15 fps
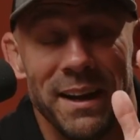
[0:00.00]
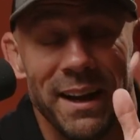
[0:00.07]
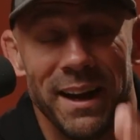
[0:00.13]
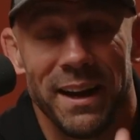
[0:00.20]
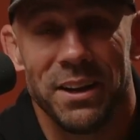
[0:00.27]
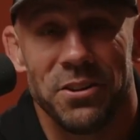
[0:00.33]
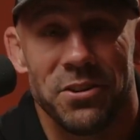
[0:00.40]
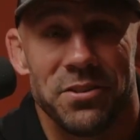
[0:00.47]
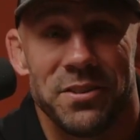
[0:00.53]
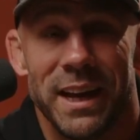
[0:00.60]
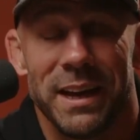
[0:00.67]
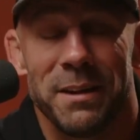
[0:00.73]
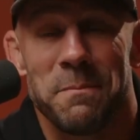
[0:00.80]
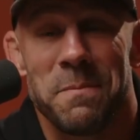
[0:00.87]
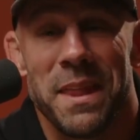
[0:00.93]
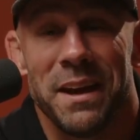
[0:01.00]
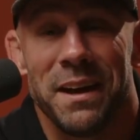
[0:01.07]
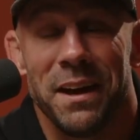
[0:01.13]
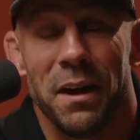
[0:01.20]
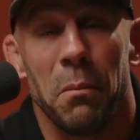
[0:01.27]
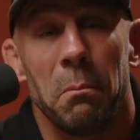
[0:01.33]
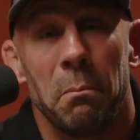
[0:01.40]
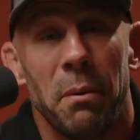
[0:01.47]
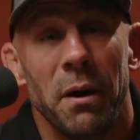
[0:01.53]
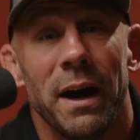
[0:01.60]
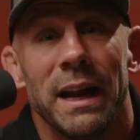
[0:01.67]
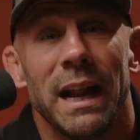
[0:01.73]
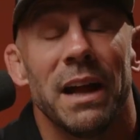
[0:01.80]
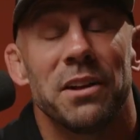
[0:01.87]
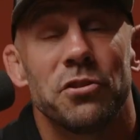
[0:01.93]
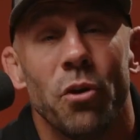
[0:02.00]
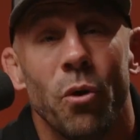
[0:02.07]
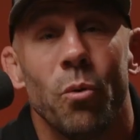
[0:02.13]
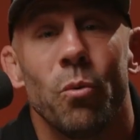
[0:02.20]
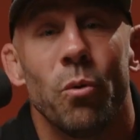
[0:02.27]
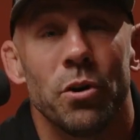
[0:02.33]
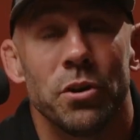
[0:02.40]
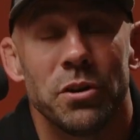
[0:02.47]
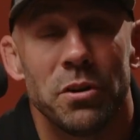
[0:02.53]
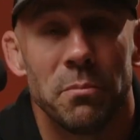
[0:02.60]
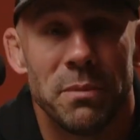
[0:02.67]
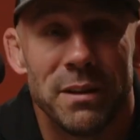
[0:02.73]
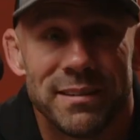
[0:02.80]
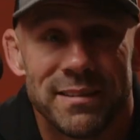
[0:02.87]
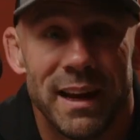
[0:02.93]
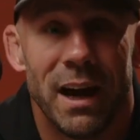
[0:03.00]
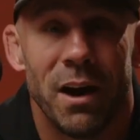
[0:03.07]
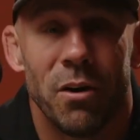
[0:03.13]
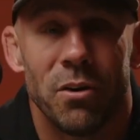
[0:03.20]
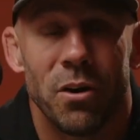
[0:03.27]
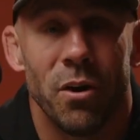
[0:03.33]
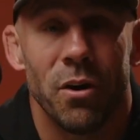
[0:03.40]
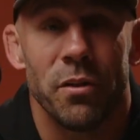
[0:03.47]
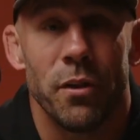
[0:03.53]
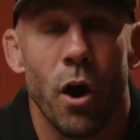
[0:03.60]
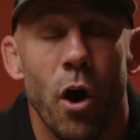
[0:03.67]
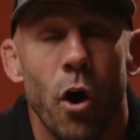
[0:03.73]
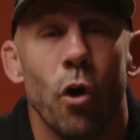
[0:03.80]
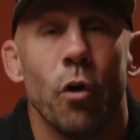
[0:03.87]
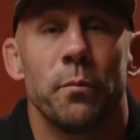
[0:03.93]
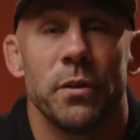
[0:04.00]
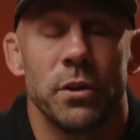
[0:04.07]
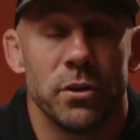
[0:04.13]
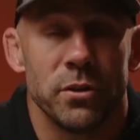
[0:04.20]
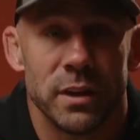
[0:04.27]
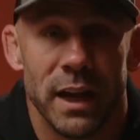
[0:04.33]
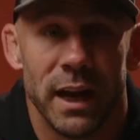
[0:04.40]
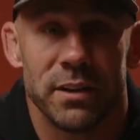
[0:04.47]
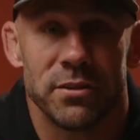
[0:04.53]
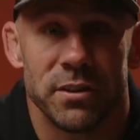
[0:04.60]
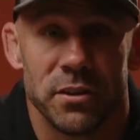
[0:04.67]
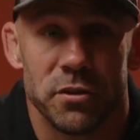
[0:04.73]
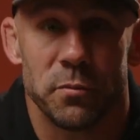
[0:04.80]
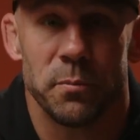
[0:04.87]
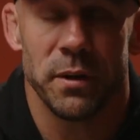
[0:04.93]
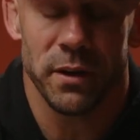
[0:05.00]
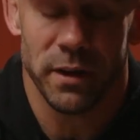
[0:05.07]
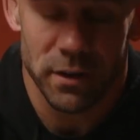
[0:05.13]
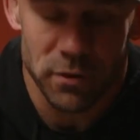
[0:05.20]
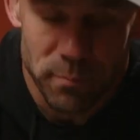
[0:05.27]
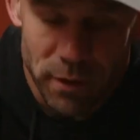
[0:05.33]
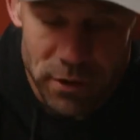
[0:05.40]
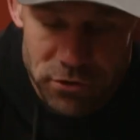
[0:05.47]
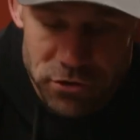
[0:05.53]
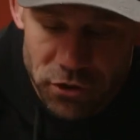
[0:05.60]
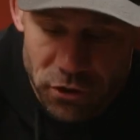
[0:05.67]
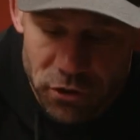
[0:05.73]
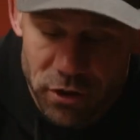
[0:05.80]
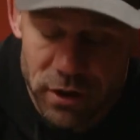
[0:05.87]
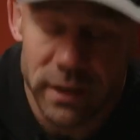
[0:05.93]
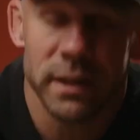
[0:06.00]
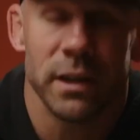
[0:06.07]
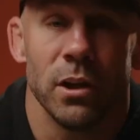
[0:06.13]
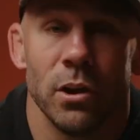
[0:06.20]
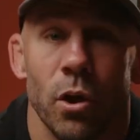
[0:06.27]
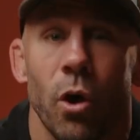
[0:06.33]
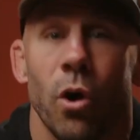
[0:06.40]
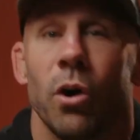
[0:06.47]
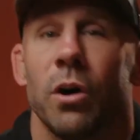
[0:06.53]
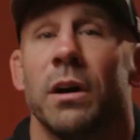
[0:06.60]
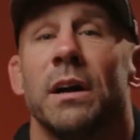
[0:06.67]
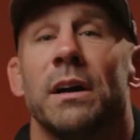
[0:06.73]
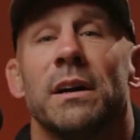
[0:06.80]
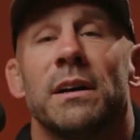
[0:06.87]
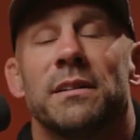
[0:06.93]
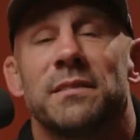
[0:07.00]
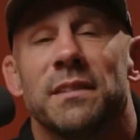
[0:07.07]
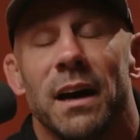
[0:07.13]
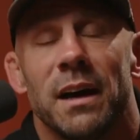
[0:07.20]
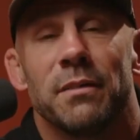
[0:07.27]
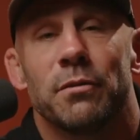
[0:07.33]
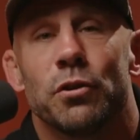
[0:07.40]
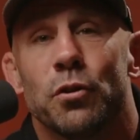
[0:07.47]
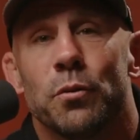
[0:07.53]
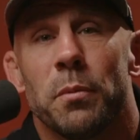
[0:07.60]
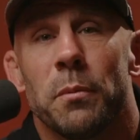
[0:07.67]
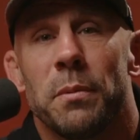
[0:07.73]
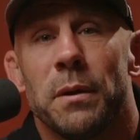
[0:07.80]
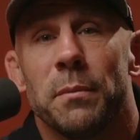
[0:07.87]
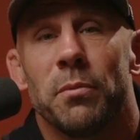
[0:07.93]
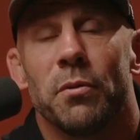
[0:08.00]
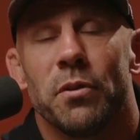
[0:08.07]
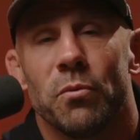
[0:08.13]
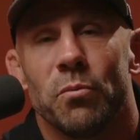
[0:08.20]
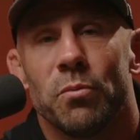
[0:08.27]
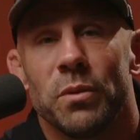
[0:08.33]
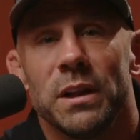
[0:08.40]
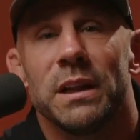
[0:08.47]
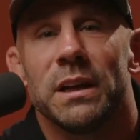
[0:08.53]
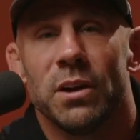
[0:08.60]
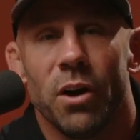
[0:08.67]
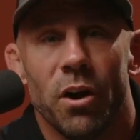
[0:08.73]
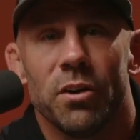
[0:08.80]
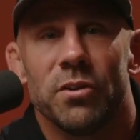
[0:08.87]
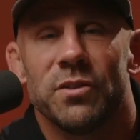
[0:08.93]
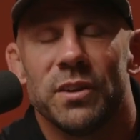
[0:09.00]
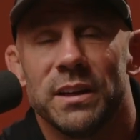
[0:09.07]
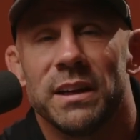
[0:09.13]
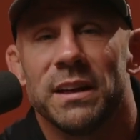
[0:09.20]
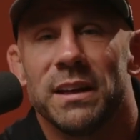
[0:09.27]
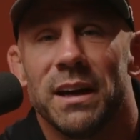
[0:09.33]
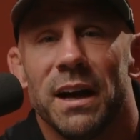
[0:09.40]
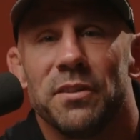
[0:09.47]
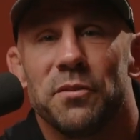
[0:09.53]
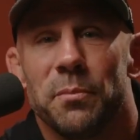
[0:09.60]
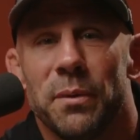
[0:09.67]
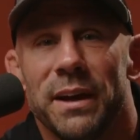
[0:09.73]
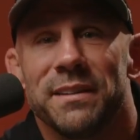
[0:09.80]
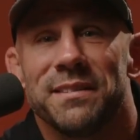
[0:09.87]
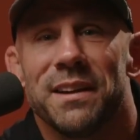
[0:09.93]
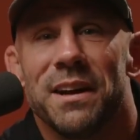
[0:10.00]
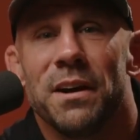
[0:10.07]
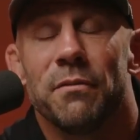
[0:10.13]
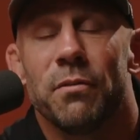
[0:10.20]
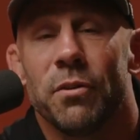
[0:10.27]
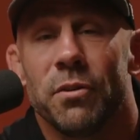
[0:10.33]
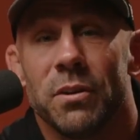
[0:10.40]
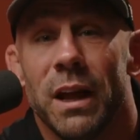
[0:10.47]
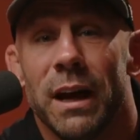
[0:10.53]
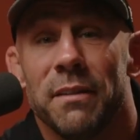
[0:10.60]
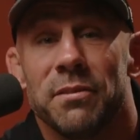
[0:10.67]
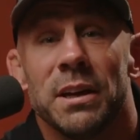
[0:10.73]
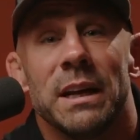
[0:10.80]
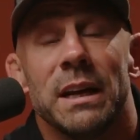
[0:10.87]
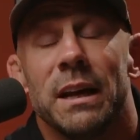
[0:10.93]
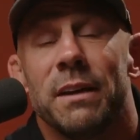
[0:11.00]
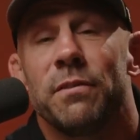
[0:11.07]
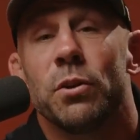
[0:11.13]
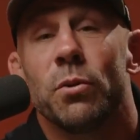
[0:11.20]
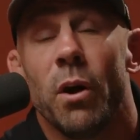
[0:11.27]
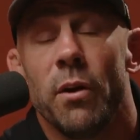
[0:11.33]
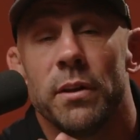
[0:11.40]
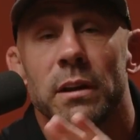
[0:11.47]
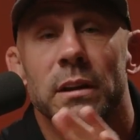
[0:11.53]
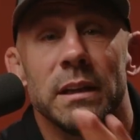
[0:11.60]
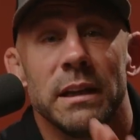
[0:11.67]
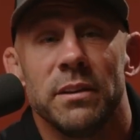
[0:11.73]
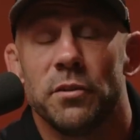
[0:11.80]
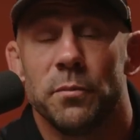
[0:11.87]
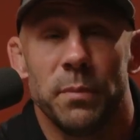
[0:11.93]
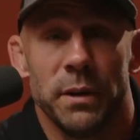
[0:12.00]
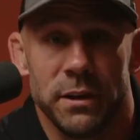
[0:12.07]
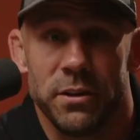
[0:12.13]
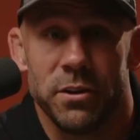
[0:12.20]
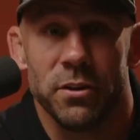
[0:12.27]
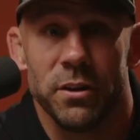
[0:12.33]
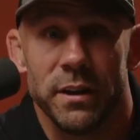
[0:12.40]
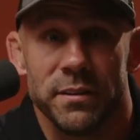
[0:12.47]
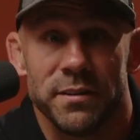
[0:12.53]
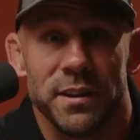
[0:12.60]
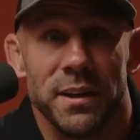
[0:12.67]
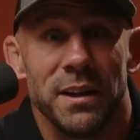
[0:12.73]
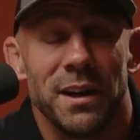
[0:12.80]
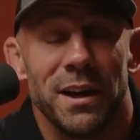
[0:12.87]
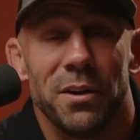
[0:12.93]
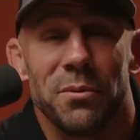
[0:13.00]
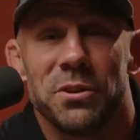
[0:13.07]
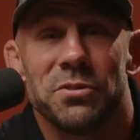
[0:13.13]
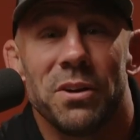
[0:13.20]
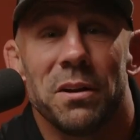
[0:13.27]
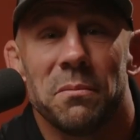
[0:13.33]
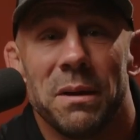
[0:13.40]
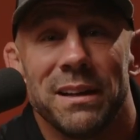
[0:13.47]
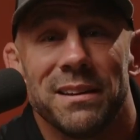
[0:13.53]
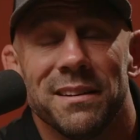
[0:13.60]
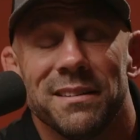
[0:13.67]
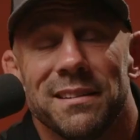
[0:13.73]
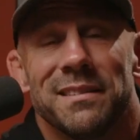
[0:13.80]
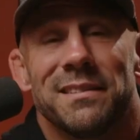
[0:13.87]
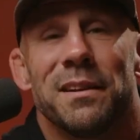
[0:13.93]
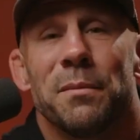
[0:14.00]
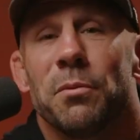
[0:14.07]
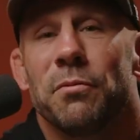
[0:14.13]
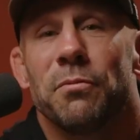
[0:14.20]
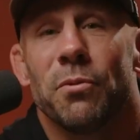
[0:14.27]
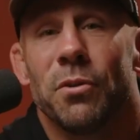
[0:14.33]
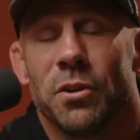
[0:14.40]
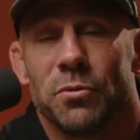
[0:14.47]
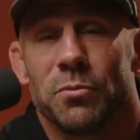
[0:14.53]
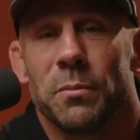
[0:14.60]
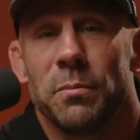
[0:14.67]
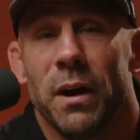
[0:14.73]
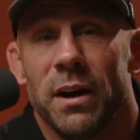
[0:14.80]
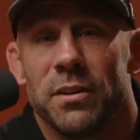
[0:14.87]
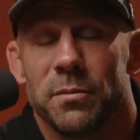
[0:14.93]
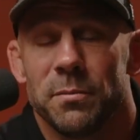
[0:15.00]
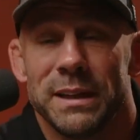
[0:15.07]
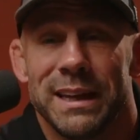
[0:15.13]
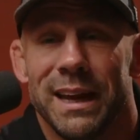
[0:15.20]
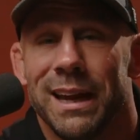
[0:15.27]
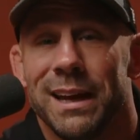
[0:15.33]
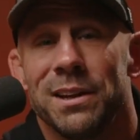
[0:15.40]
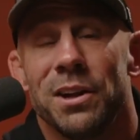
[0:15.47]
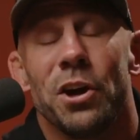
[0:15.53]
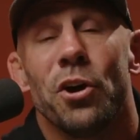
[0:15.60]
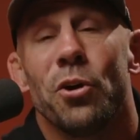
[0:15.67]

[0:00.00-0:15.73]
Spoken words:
I understand. But I don't want you to miss out on the hope that you can actually experience by journeying alongside of a group of people that really are seeking God's best for their lives. If you are the least bit curious, we try to make this as simple for you as we possibly can.